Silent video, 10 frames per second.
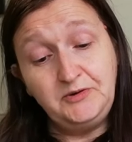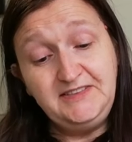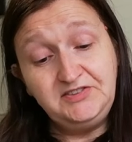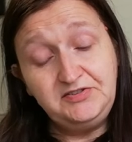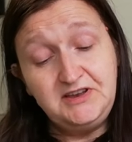
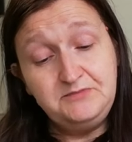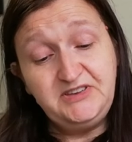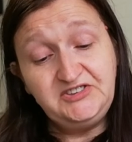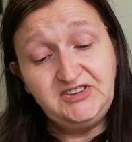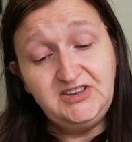23
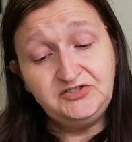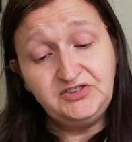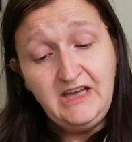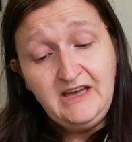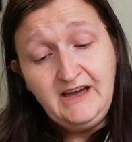pieces,
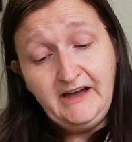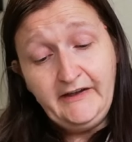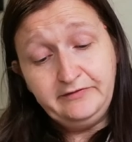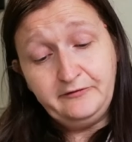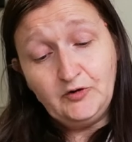
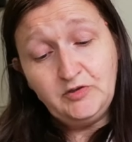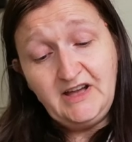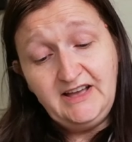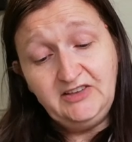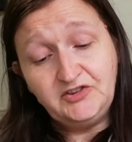and for
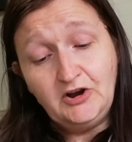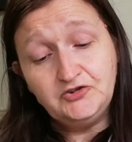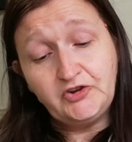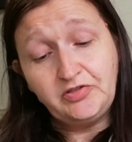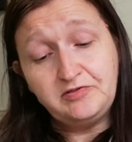that it's
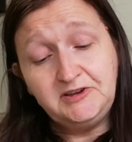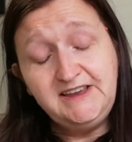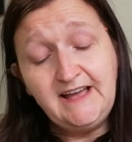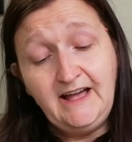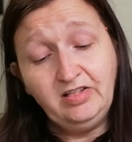103
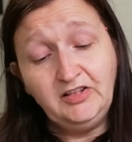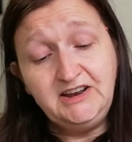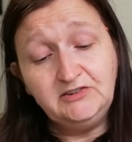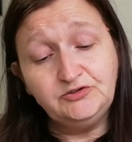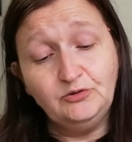
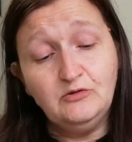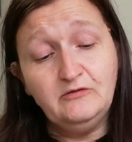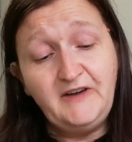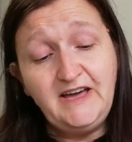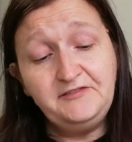calories, so
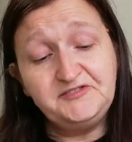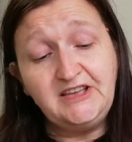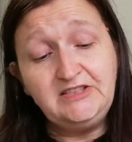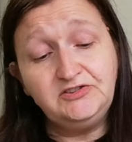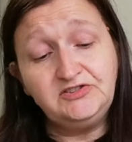5
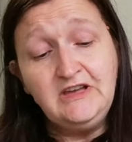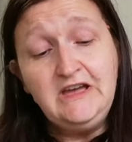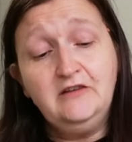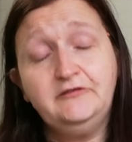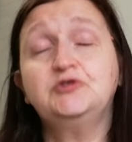sins
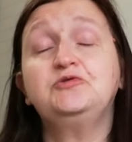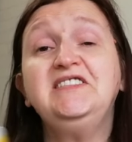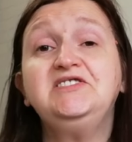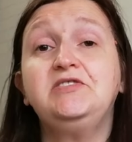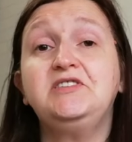for
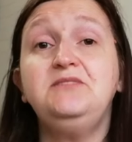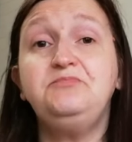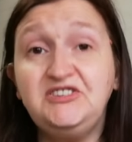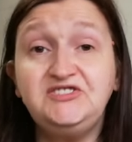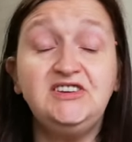23
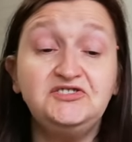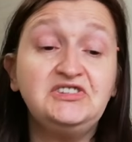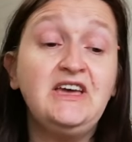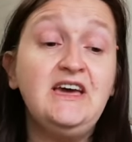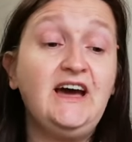
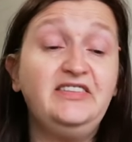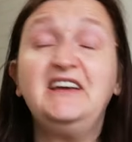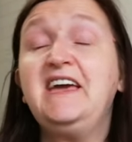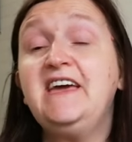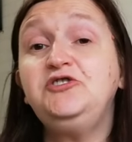pieces. And
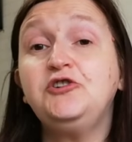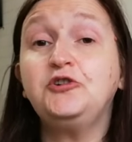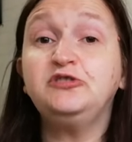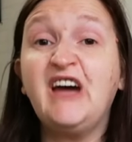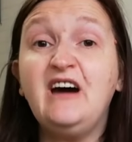again, you
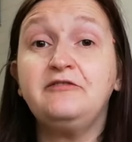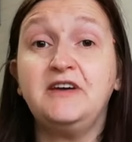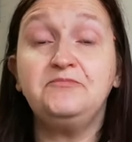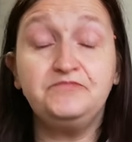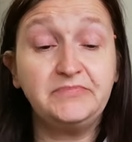could half
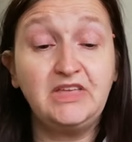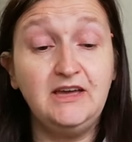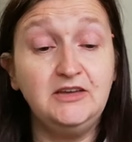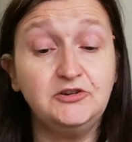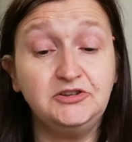it.
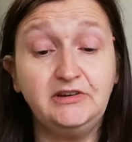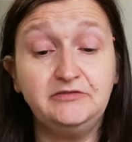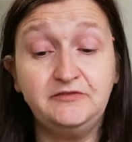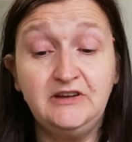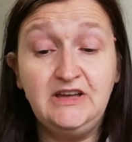You could
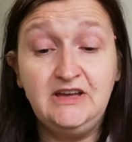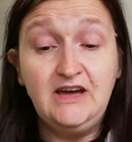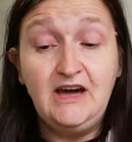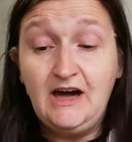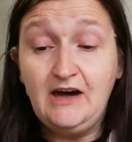have
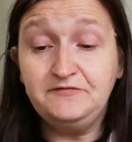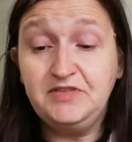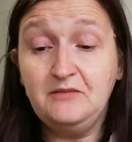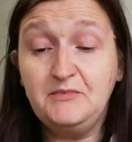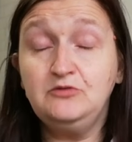half
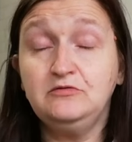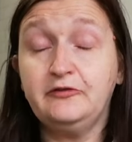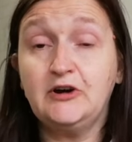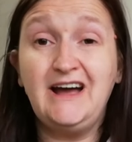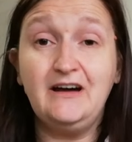the amount
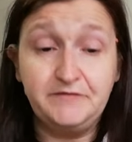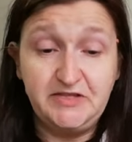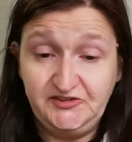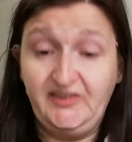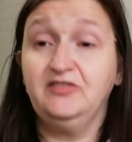for half
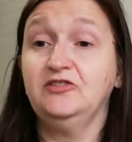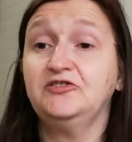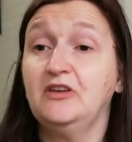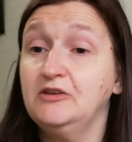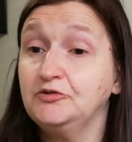the
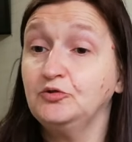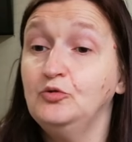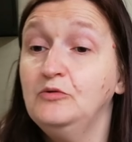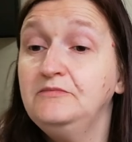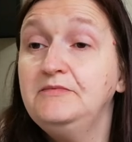sins. So,
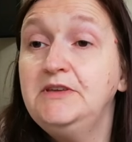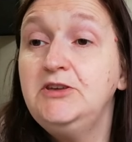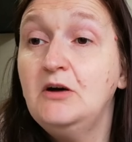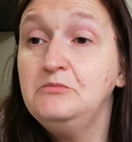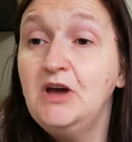yum